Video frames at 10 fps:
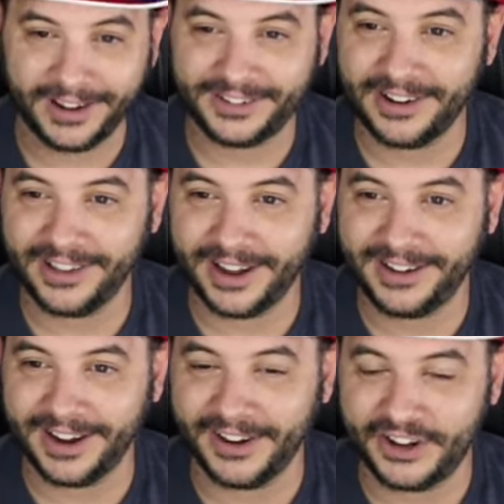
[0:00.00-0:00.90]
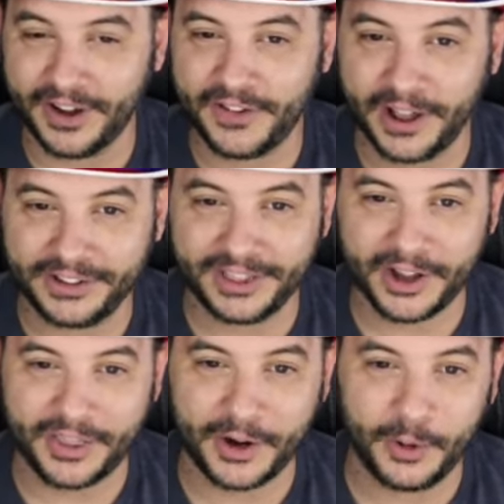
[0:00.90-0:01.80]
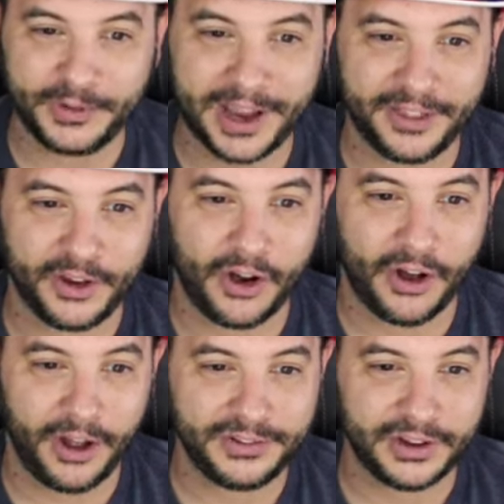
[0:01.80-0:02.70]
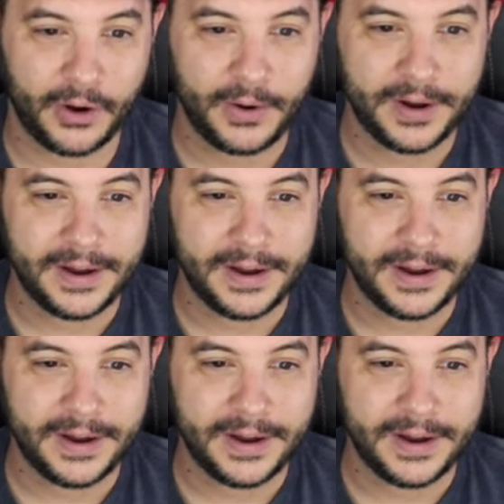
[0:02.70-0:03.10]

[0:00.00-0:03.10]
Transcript: I sounded like uh, Jeff Nelson thought that Holmes got the call also.